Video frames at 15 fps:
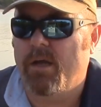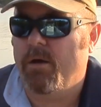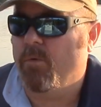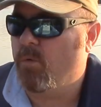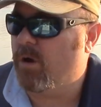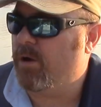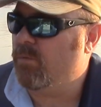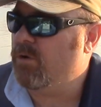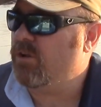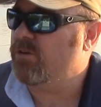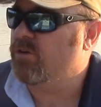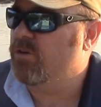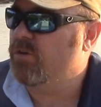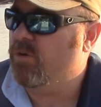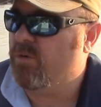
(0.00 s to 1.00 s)
What it will
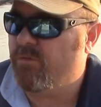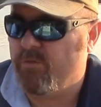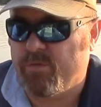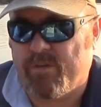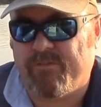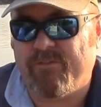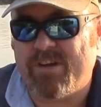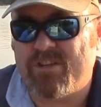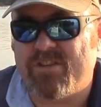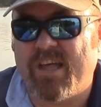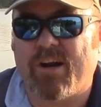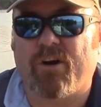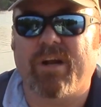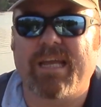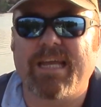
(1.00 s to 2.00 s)
do, the fish
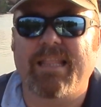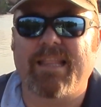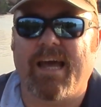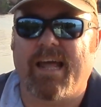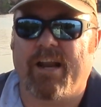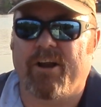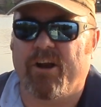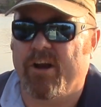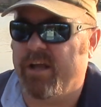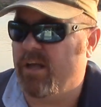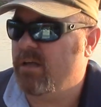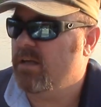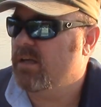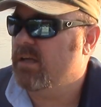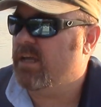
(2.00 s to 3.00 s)
that are in that
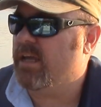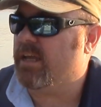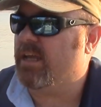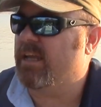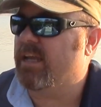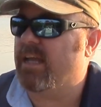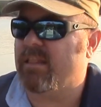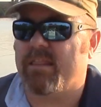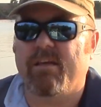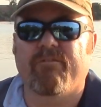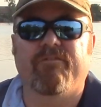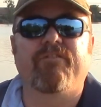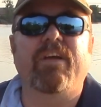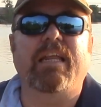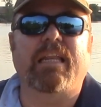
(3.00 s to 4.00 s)
area, it can get them
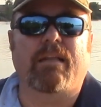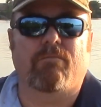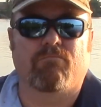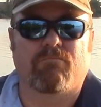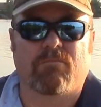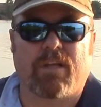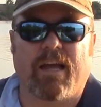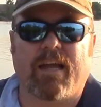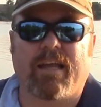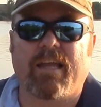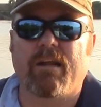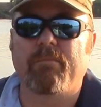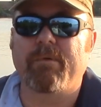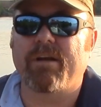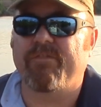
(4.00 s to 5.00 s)
feeding. Kind of get
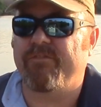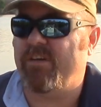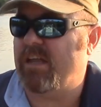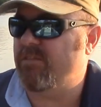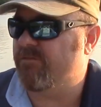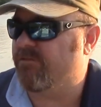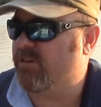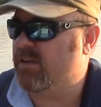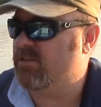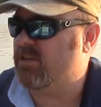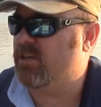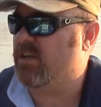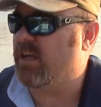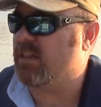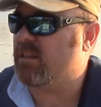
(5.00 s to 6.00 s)
them in a feeding frenzy.
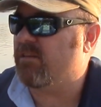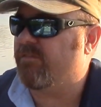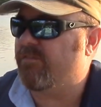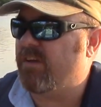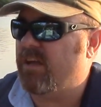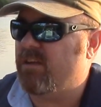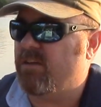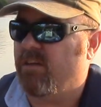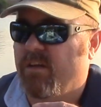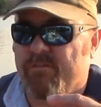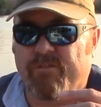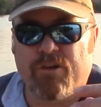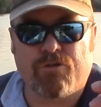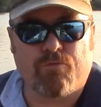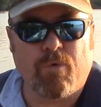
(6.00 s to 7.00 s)
You get the
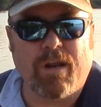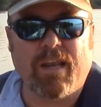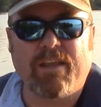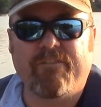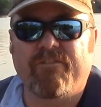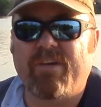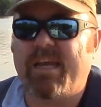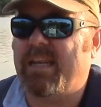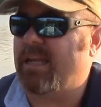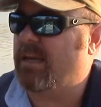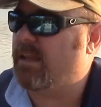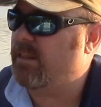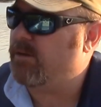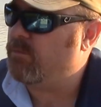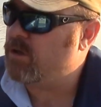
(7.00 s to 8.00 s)
fish readily feeding,
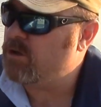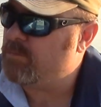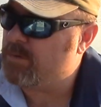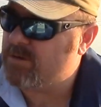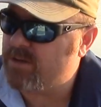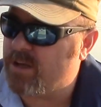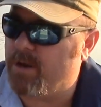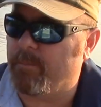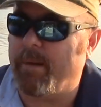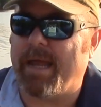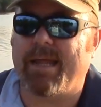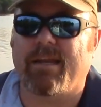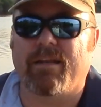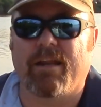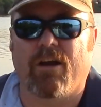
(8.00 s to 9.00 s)
and then when you present your
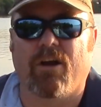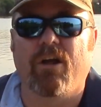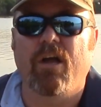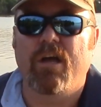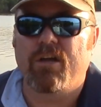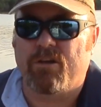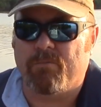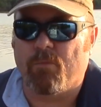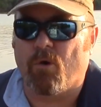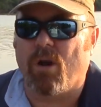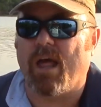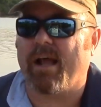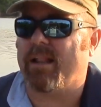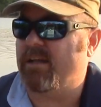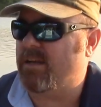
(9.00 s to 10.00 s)
bait in there, you're more
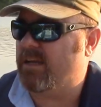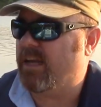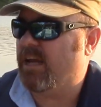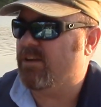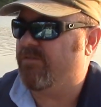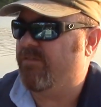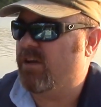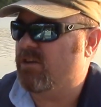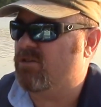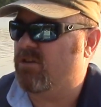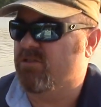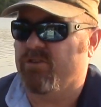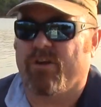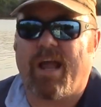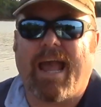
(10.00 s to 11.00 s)
likely to catch fish
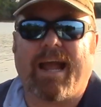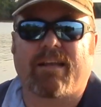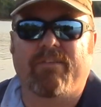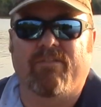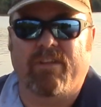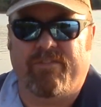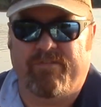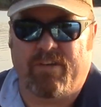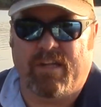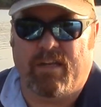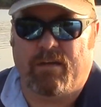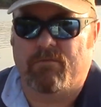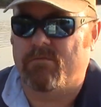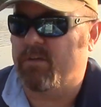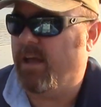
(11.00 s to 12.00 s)
because they're actively feeding.
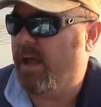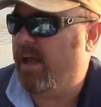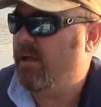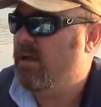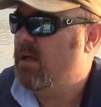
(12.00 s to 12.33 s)
Okay.